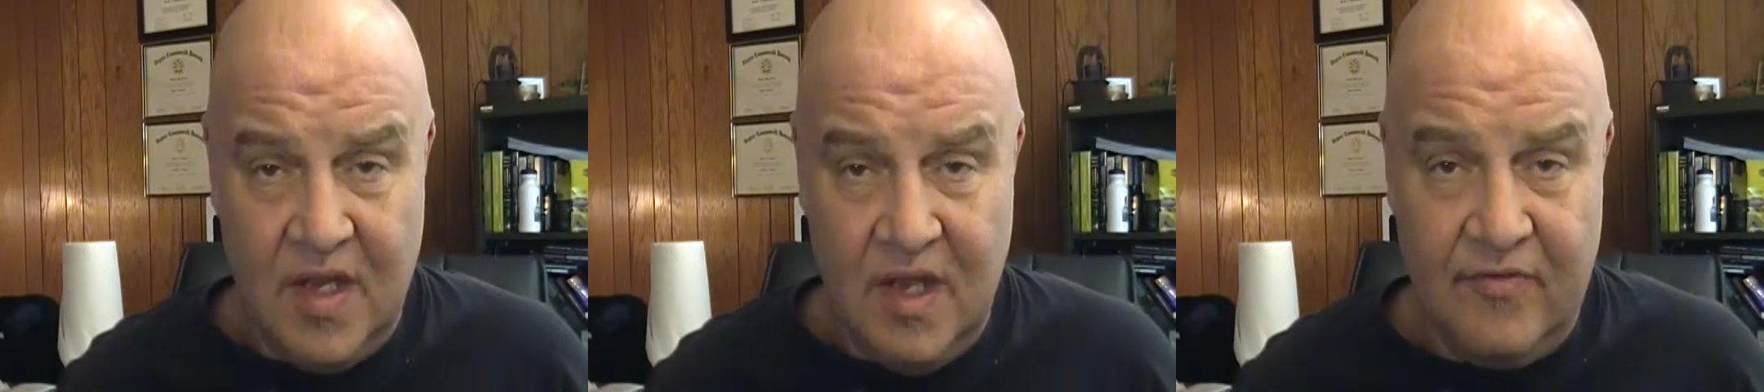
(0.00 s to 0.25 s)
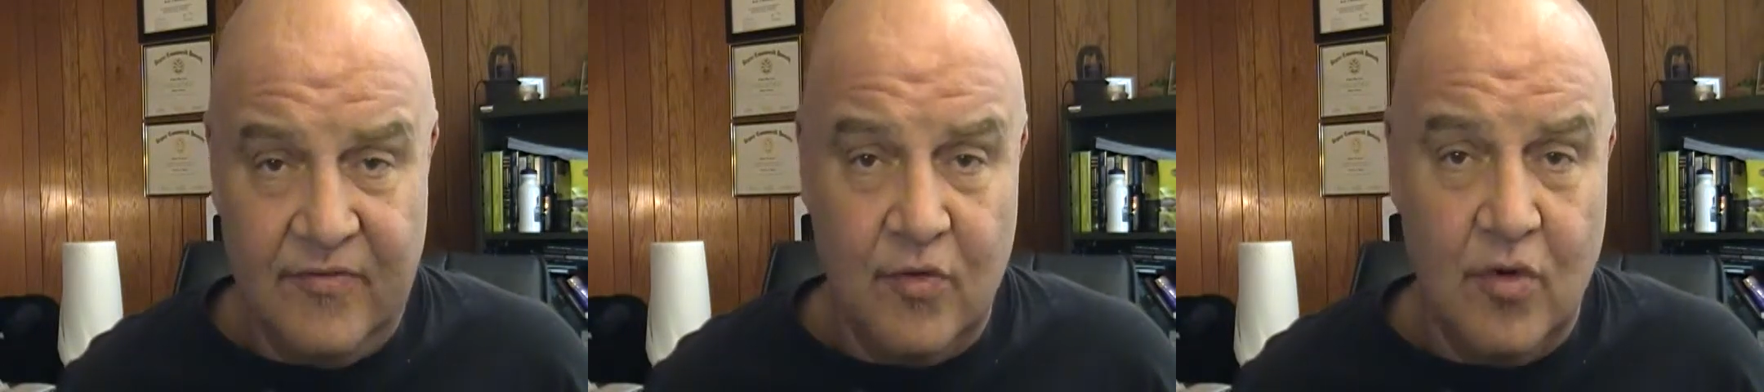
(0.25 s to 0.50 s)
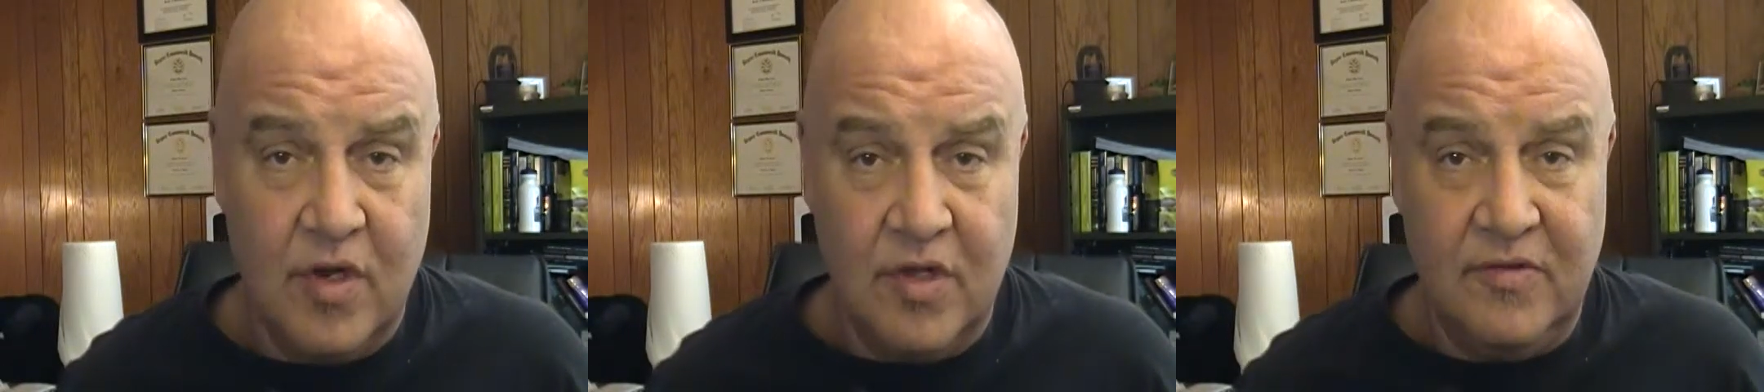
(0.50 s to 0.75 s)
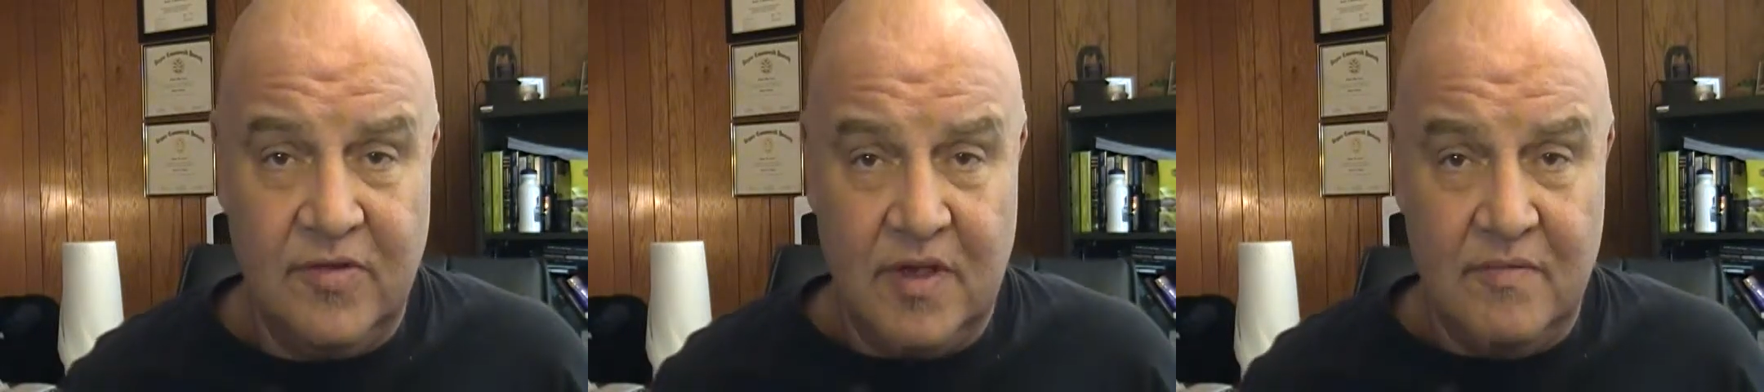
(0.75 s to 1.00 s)
if you are
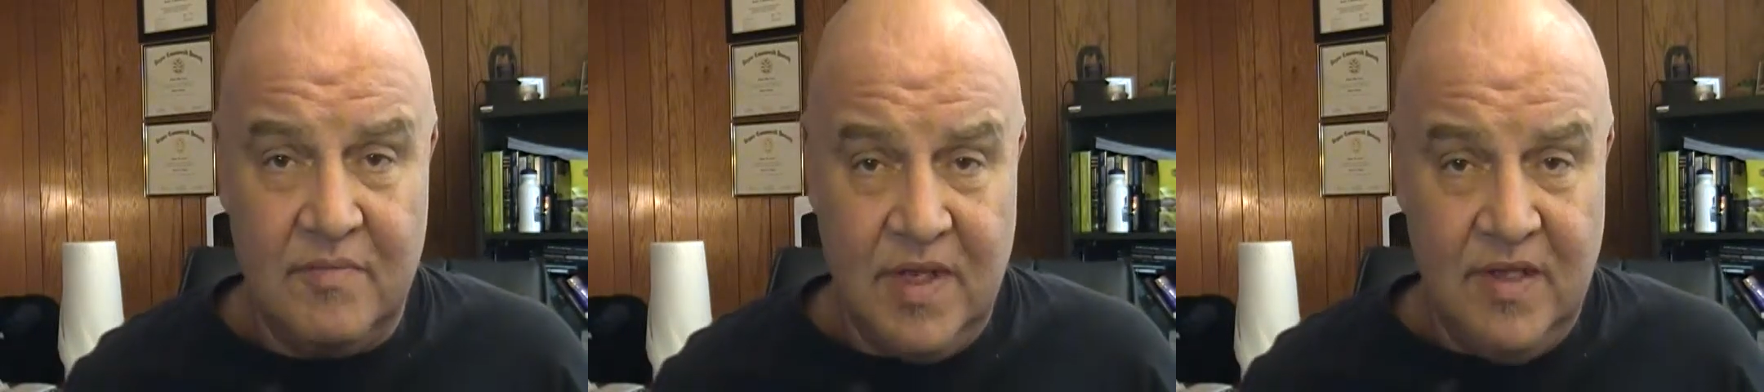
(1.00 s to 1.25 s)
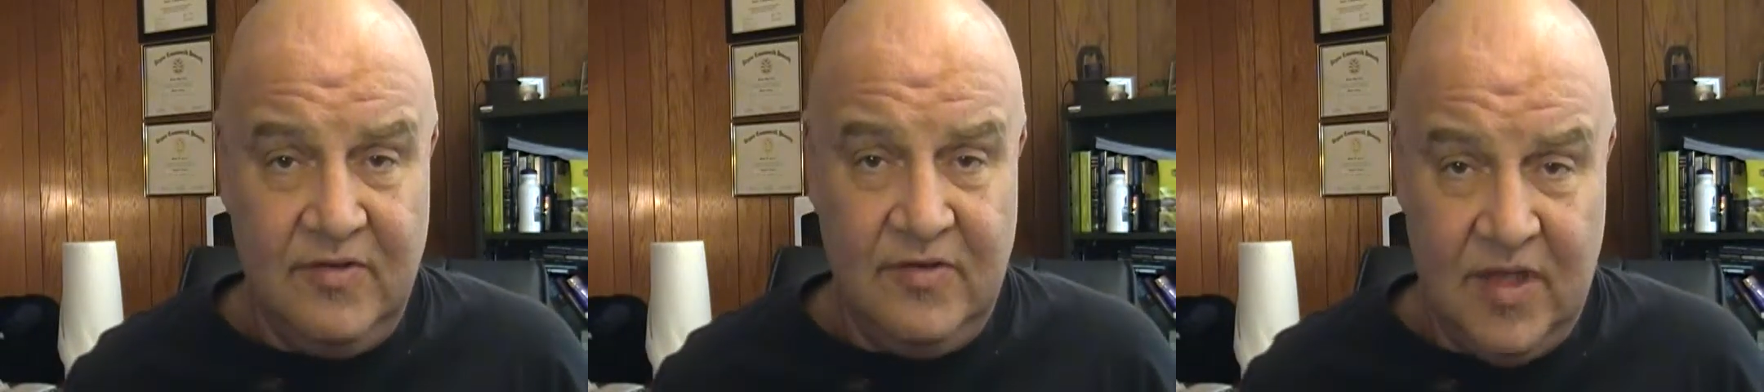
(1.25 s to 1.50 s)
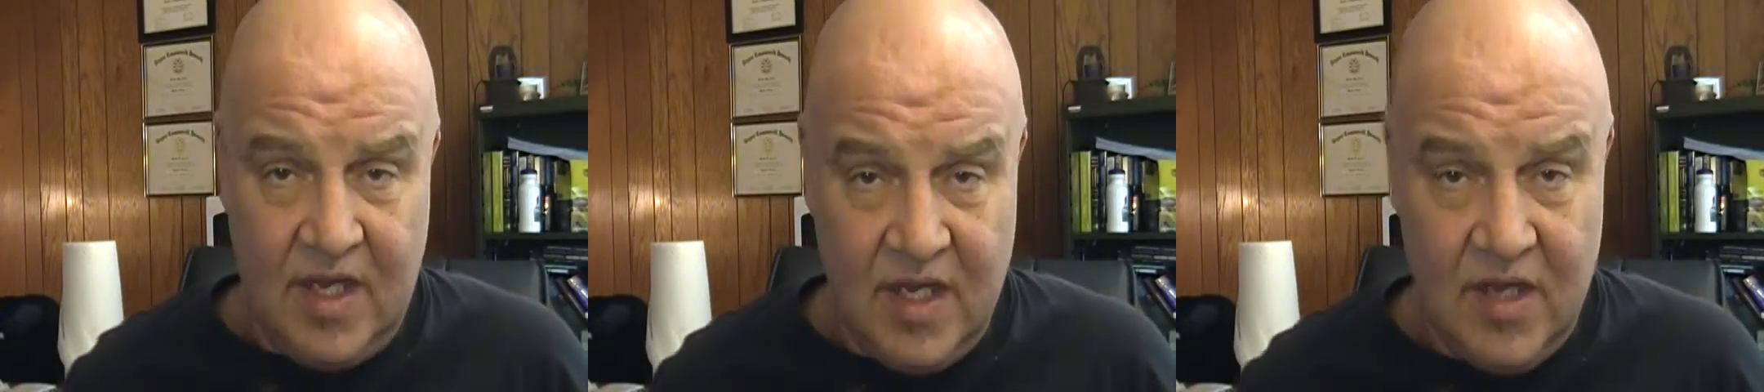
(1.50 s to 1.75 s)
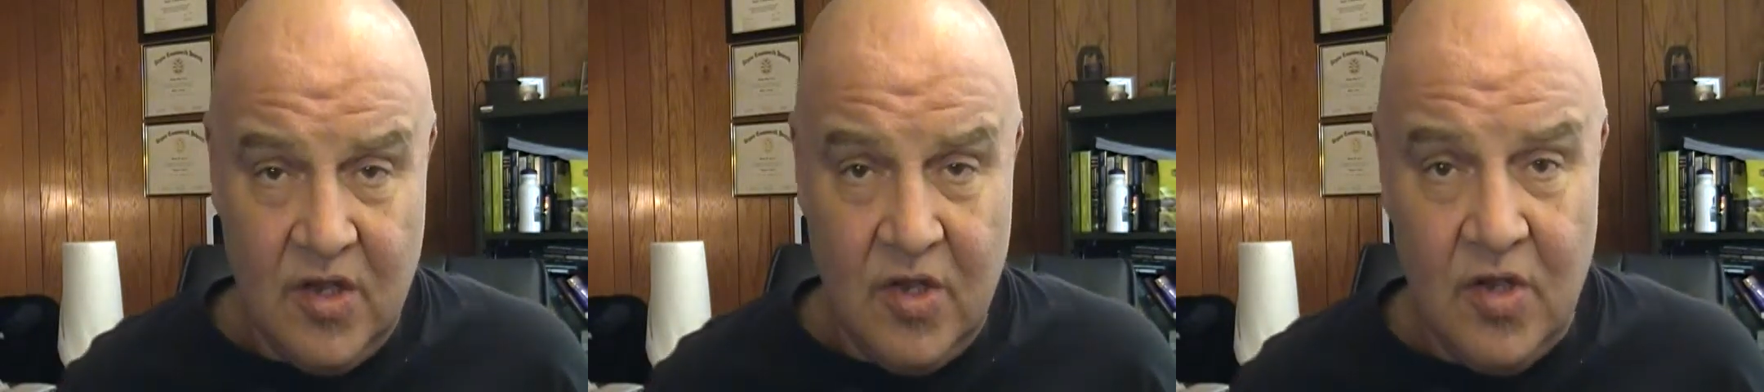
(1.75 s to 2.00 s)
using a PC.